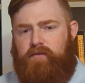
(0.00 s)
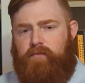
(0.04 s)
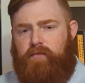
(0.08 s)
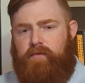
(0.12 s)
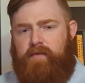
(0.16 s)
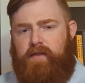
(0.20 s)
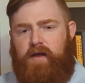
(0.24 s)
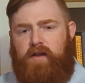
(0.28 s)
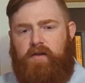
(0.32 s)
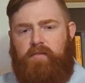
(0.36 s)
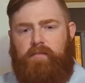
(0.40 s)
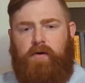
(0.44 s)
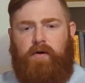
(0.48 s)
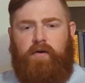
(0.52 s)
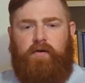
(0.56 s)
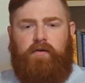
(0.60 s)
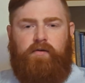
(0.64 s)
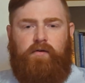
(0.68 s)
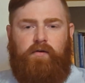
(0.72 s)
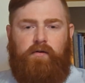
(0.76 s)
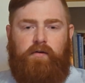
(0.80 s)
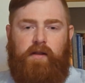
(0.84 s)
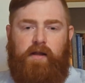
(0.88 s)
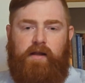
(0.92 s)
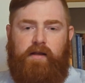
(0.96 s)
without a
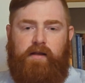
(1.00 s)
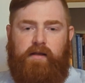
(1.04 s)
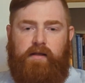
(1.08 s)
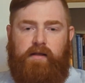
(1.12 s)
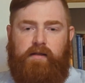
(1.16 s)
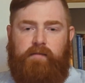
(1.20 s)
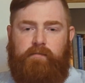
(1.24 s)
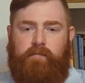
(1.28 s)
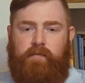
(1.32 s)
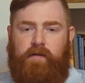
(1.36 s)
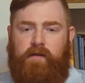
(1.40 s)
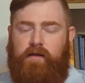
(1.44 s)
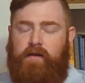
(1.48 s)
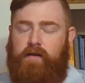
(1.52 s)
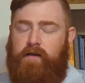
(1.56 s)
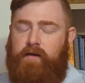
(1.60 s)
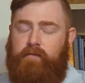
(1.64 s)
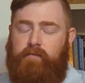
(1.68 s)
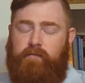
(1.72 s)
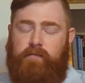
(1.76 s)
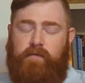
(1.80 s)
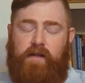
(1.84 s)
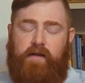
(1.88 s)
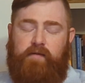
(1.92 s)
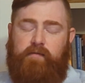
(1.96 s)
particle like it,
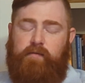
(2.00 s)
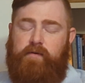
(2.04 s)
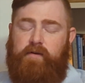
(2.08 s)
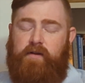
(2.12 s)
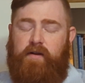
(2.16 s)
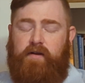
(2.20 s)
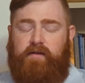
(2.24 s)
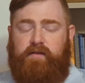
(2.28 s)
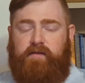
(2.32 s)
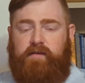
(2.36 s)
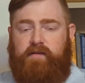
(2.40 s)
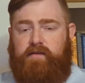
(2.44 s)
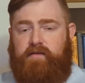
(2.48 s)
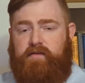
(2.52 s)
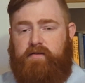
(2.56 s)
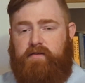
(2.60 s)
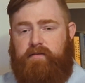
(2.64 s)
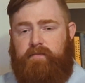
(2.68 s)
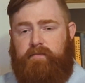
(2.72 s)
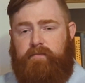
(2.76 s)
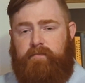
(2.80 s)
life would not exist.